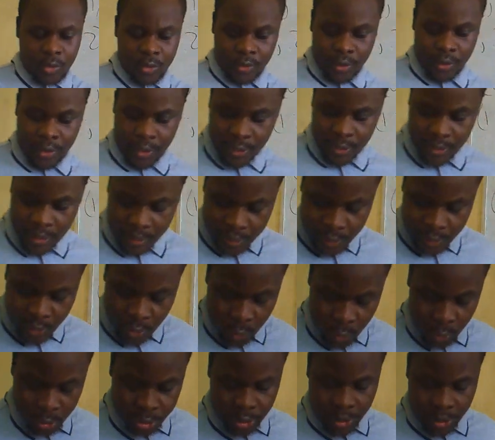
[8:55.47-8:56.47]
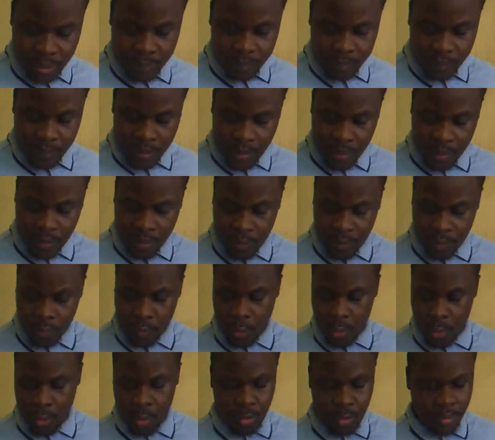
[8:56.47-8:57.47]
These are the solution
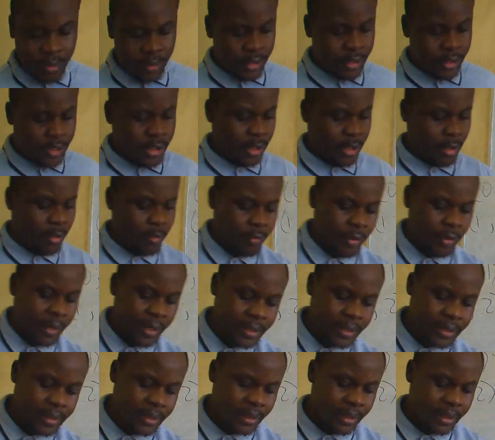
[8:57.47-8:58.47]
for g of x